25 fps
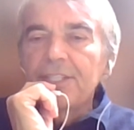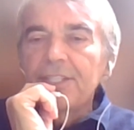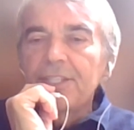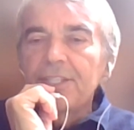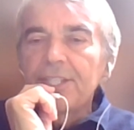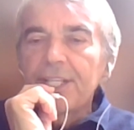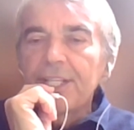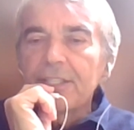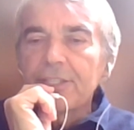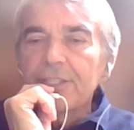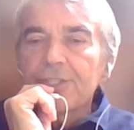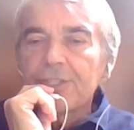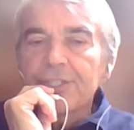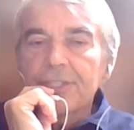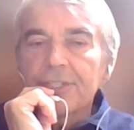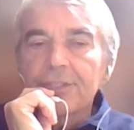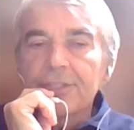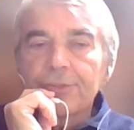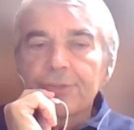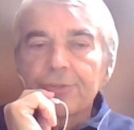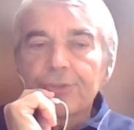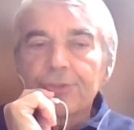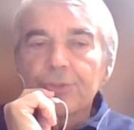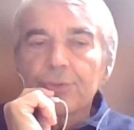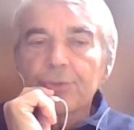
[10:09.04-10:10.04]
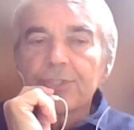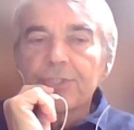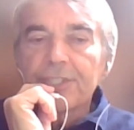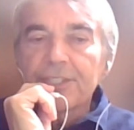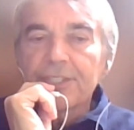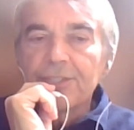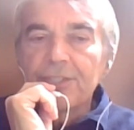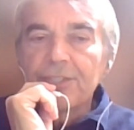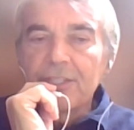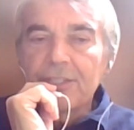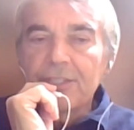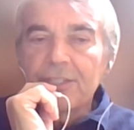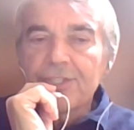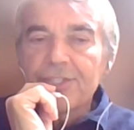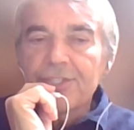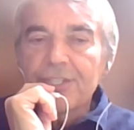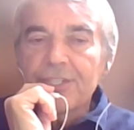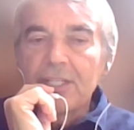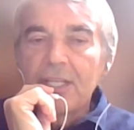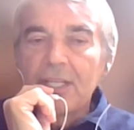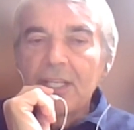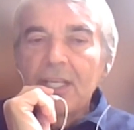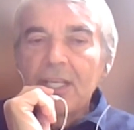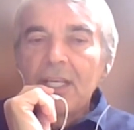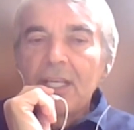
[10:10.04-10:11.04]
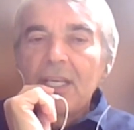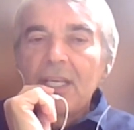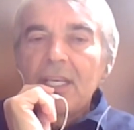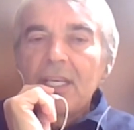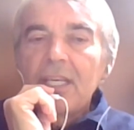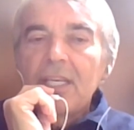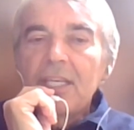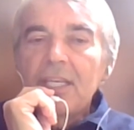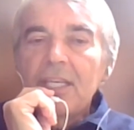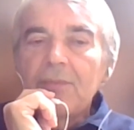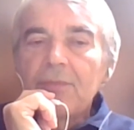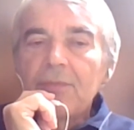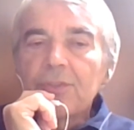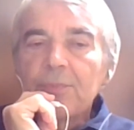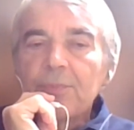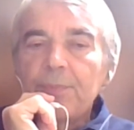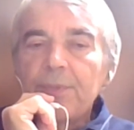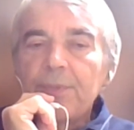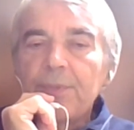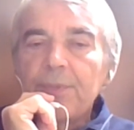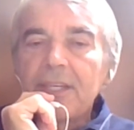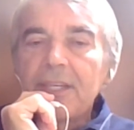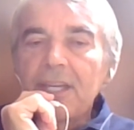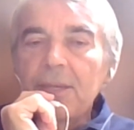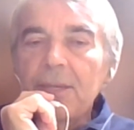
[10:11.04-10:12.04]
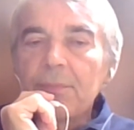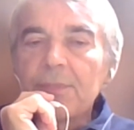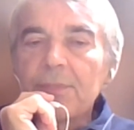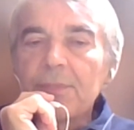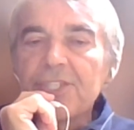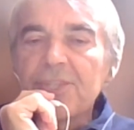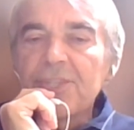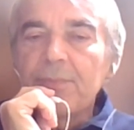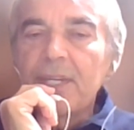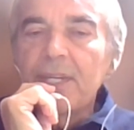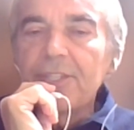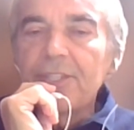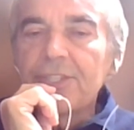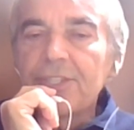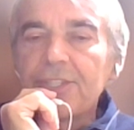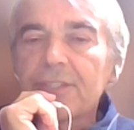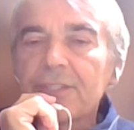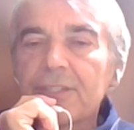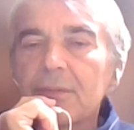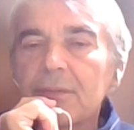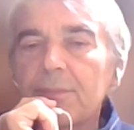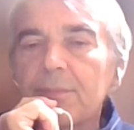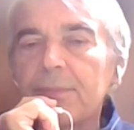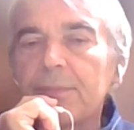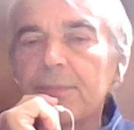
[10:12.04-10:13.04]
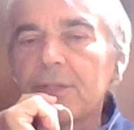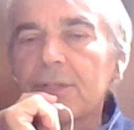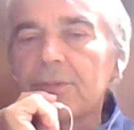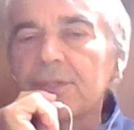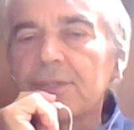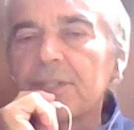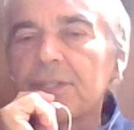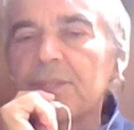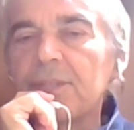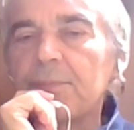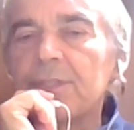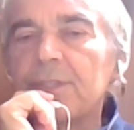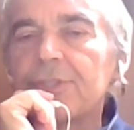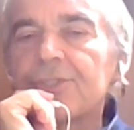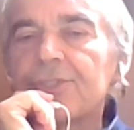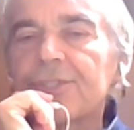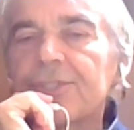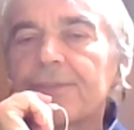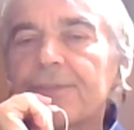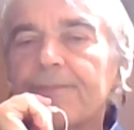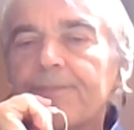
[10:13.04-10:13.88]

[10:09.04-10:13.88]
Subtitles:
intelligent through technology, he would become a symmetrical mirror image.